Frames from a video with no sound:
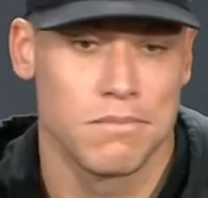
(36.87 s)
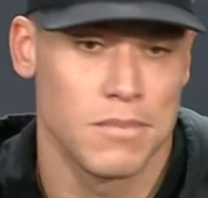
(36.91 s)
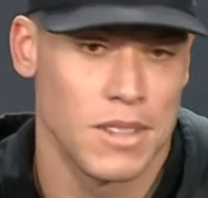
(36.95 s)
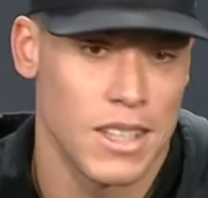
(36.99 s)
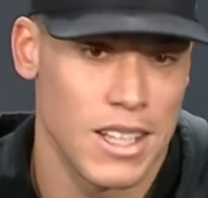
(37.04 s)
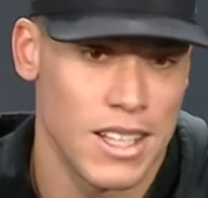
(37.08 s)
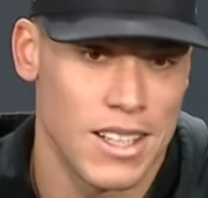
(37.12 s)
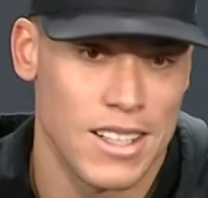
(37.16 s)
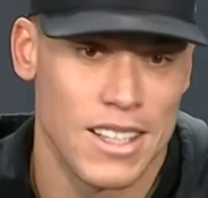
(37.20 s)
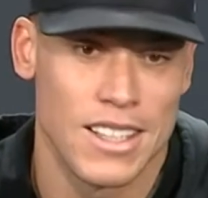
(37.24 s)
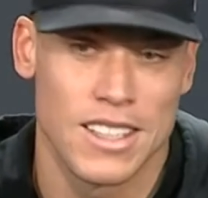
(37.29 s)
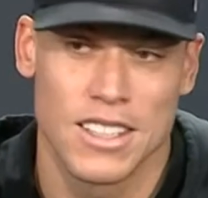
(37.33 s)

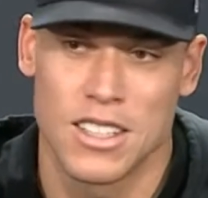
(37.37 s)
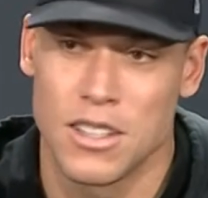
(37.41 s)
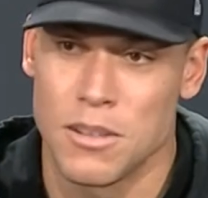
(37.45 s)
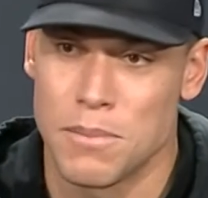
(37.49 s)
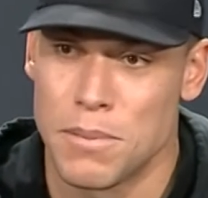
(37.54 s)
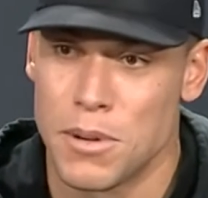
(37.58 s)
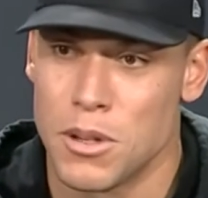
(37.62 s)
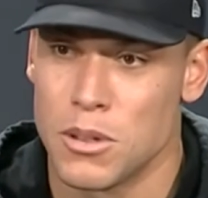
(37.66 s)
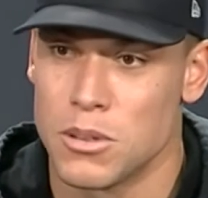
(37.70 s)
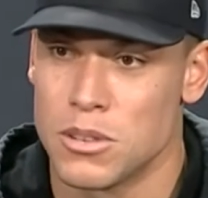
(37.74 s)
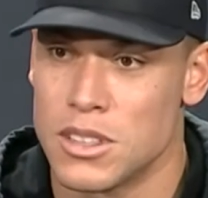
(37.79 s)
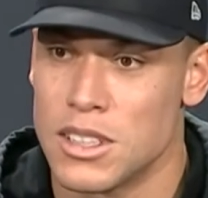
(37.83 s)
getting into the
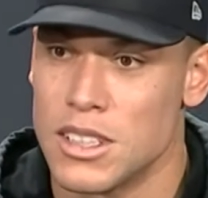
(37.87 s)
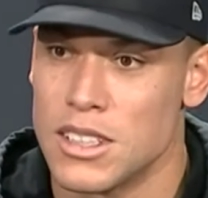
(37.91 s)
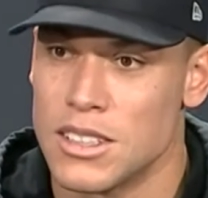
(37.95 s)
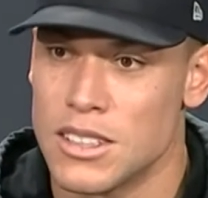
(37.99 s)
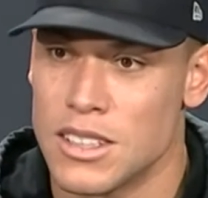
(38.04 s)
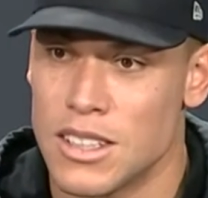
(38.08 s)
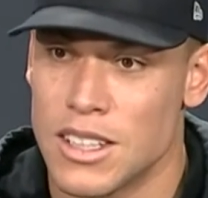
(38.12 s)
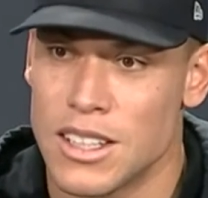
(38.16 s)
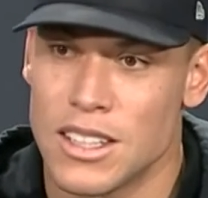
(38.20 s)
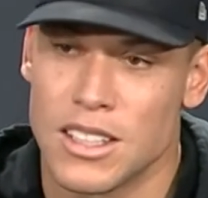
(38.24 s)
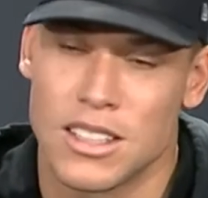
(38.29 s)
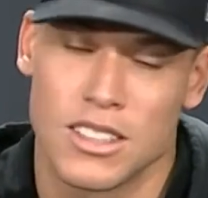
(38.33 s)
postseason
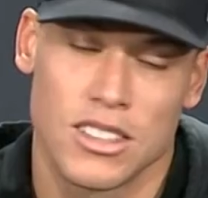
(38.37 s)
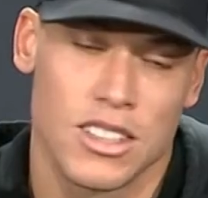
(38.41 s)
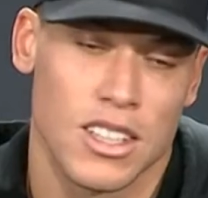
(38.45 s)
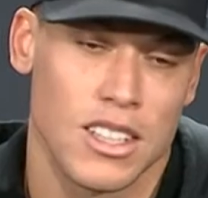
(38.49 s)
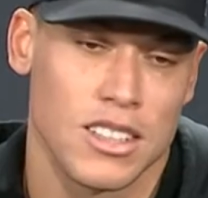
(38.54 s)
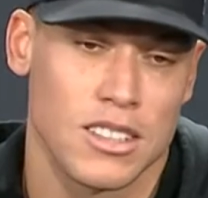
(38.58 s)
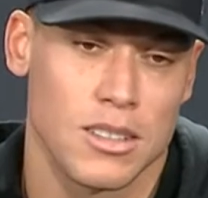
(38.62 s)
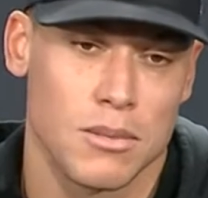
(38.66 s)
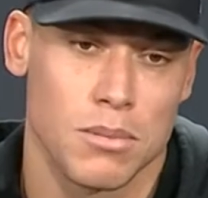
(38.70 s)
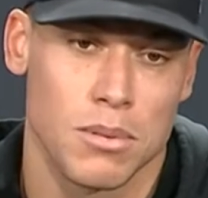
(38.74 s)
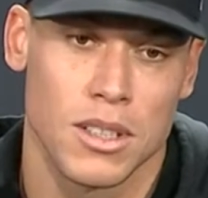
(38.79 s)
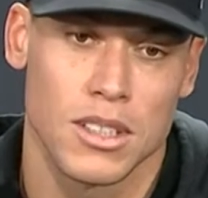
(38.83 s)
and getting a
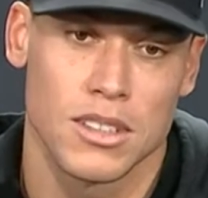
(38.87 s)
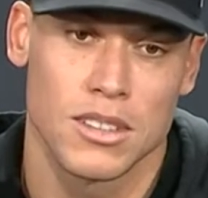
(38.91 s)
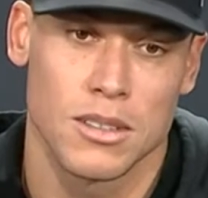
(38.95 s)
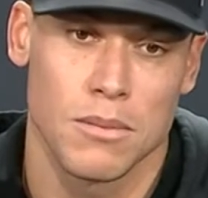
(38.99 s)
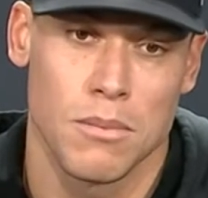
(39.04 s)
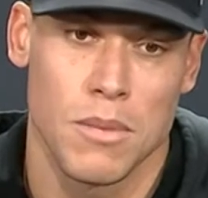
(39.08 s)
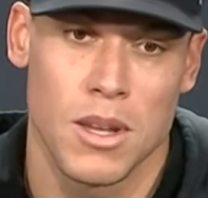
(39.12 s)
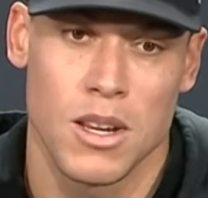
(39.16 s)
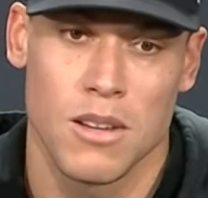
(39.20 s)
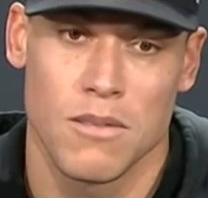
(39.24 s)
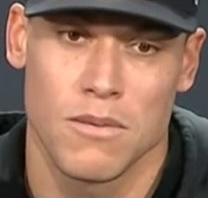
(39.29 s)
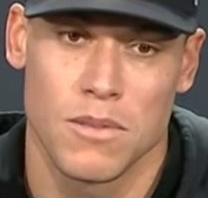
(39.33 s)
chance to play some
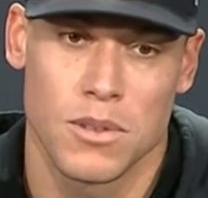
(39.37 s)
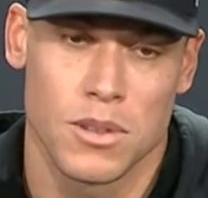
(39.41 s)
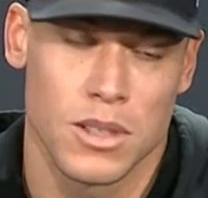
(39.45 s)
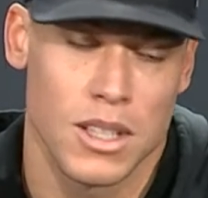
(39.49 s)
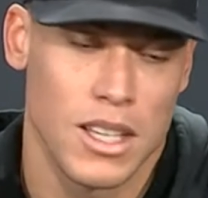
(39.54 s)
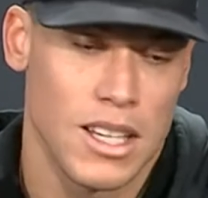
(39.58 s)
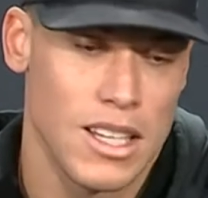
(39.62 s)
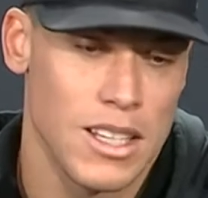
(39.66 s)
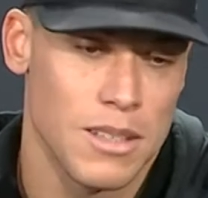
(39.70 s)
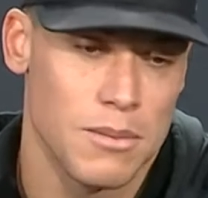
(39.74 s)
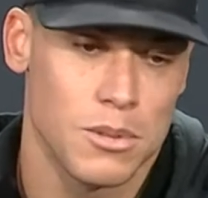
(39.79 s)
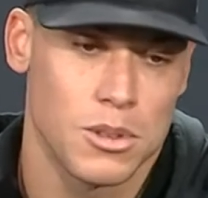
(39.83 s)
meaningful
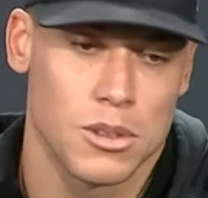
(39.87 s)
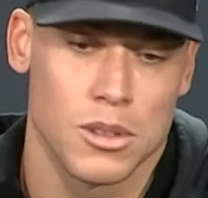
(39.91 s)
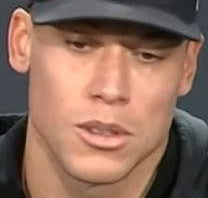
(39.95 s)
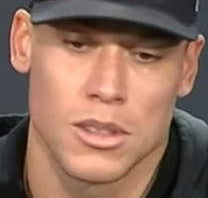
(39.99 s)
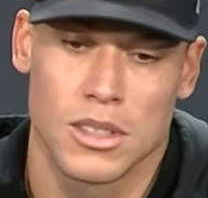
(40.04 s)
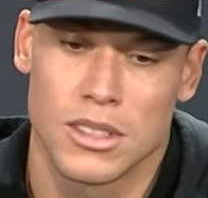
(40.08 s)
games. So